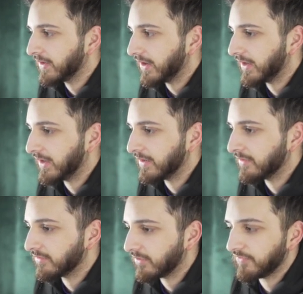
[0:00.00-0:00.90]
and
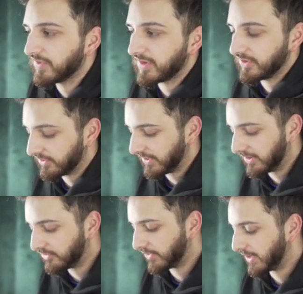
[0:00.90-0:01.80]
then obviously just
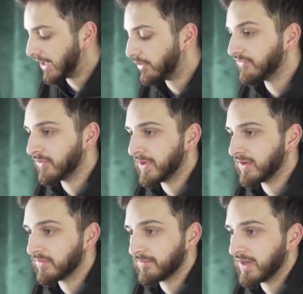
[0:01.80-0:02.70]
entering however
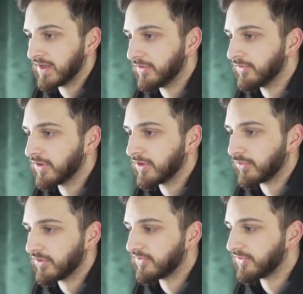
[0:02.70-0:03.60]
many Luna you
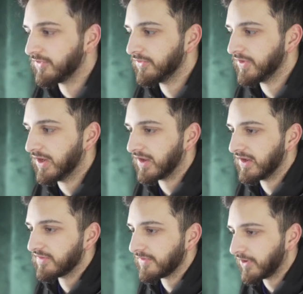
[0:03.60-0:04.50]
want to
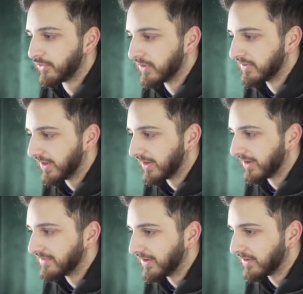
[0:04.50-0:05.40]
delegate. So if I want to
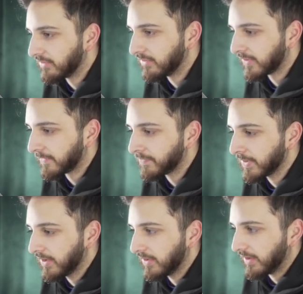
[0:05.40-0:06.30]
delegate 10 Luna,
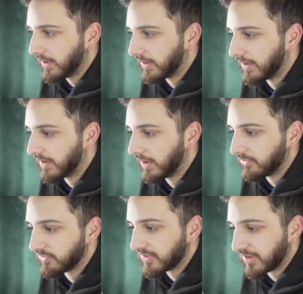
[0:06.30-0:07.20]

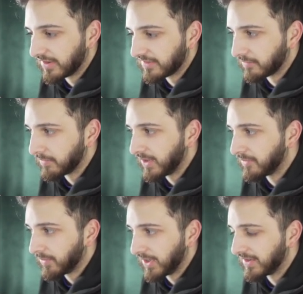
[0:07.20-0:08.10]
I'll just click
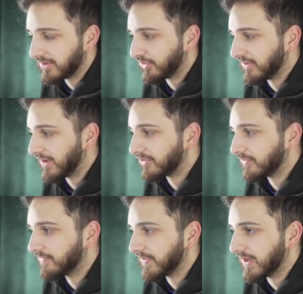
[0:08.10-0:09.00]
submit, pay the
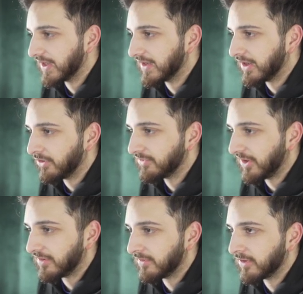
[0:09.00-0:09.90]
transaction fee, and now
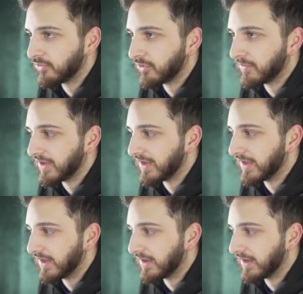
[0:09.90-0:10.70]
10 Luna will be